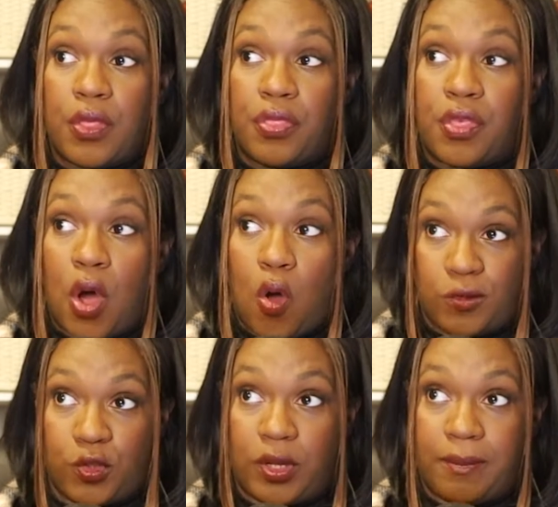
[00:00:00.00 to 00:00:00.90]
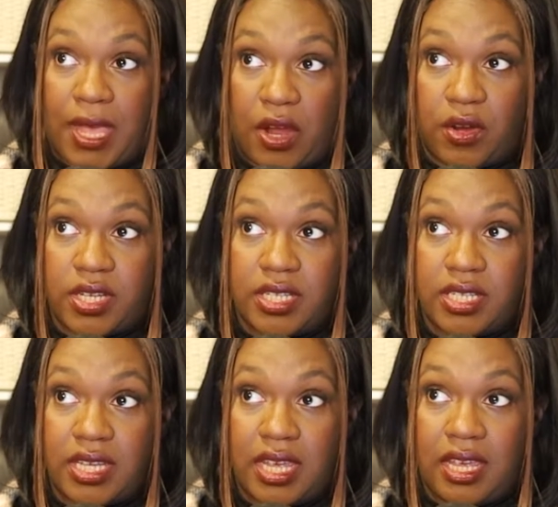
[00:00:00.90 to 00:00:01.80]
the homeschooling parent
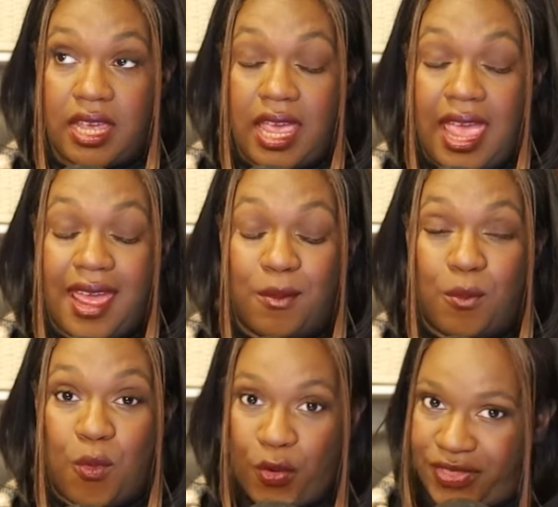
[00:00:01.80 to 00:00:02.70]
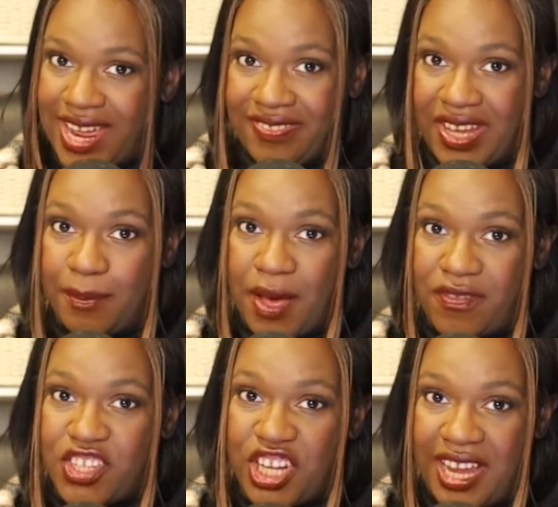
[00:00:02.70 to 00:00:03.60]
more than I think about
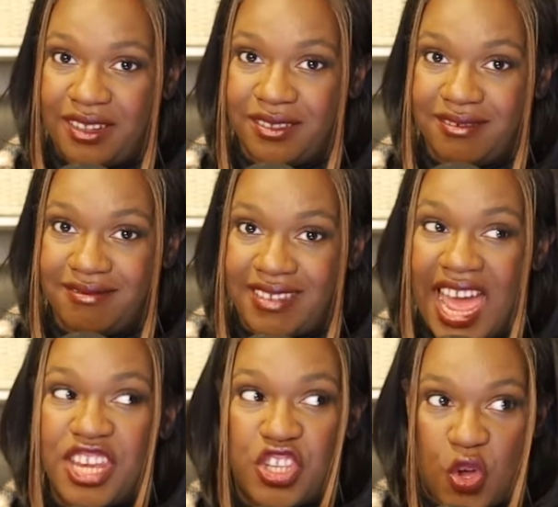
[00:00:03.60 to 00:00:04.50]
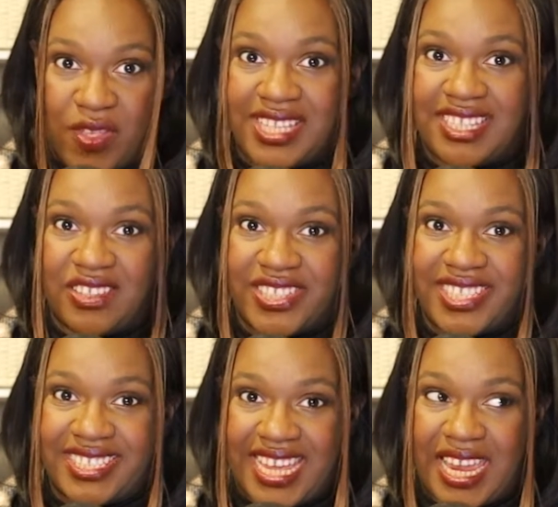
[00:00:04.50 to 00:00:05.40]
the child. I know that sounds
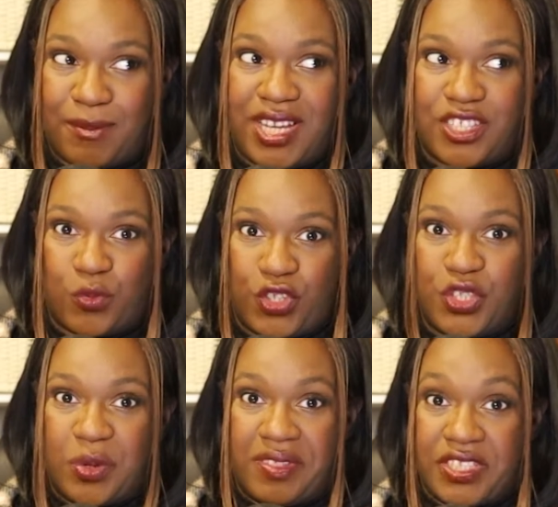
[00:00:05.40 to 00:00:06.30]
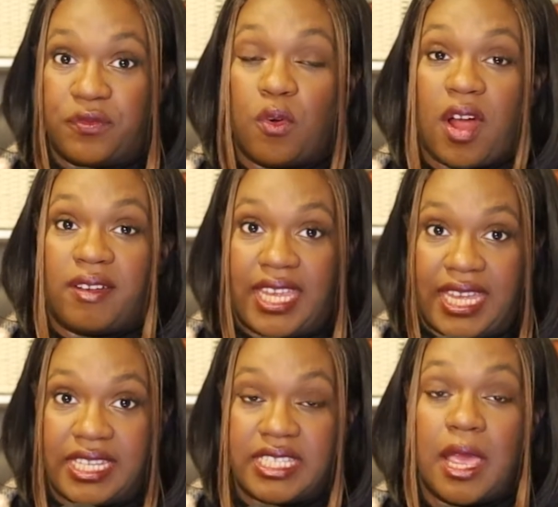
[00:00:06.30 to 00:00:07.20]
insane because we're doing this for our
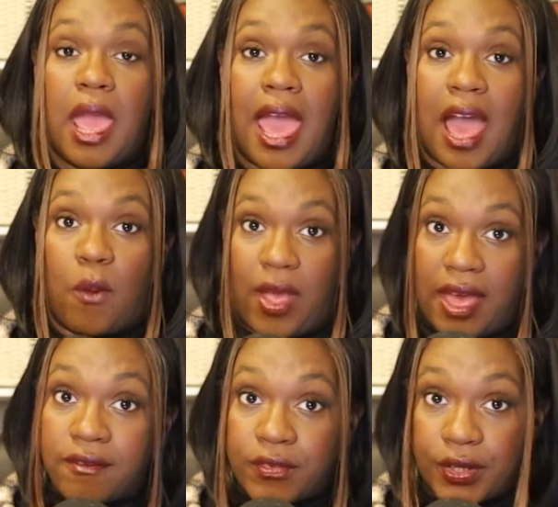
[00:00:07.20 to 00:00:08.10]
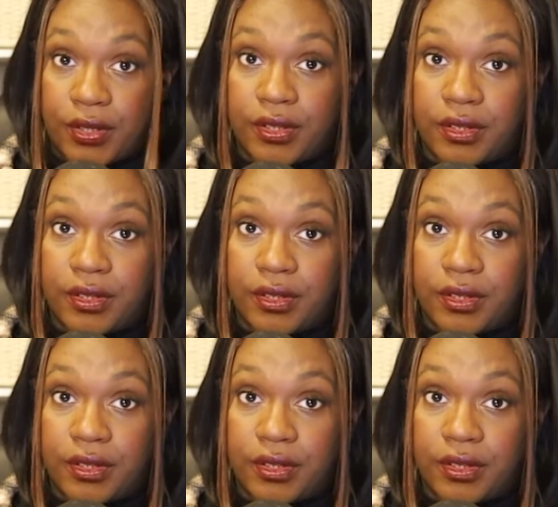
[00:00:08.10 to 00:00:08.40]
kids. However,